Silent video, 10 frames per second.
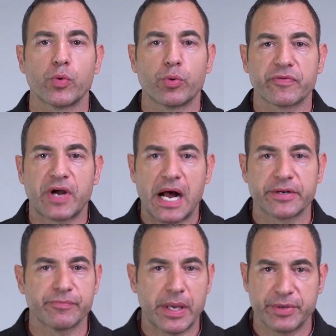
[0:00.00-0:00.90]
We would have
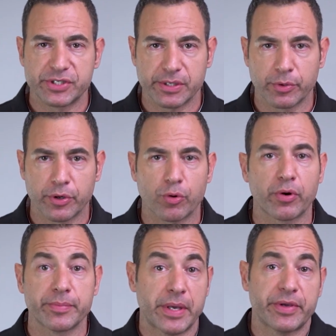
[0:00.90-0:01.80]
gotten maybe similar
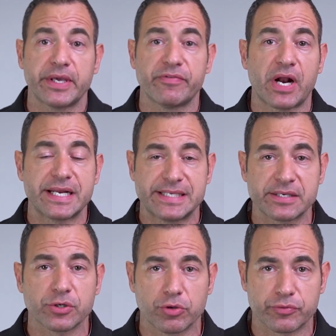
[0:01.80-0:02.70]
or maybe even
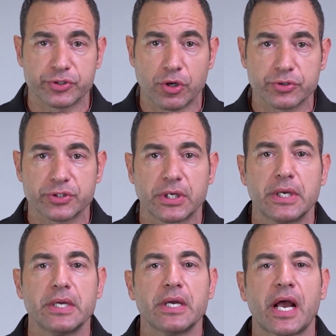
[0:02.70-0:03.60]
identical results.
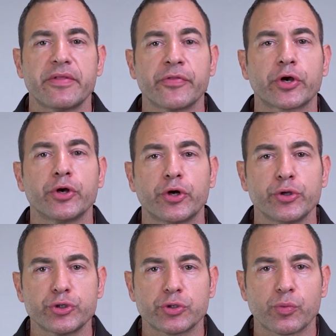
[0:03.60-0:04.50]
And then the
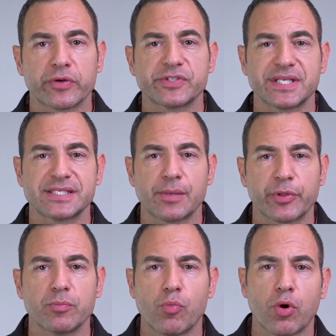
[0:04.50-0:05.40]
conclusion would have said
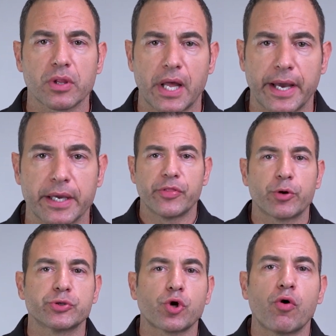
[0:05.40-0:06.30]
something more like,
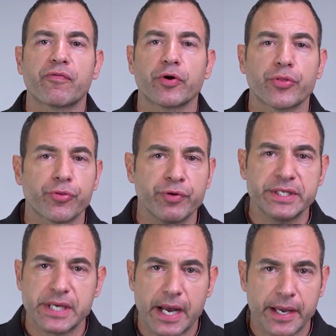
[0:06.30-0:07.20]
there was over a
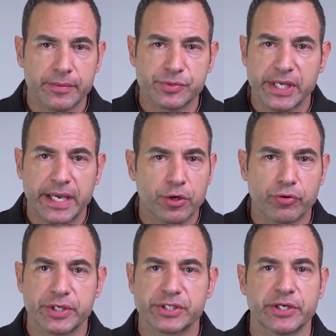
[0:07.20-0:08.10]
3 times
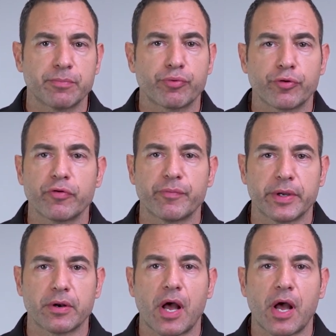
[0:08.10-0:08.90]
increase in improvement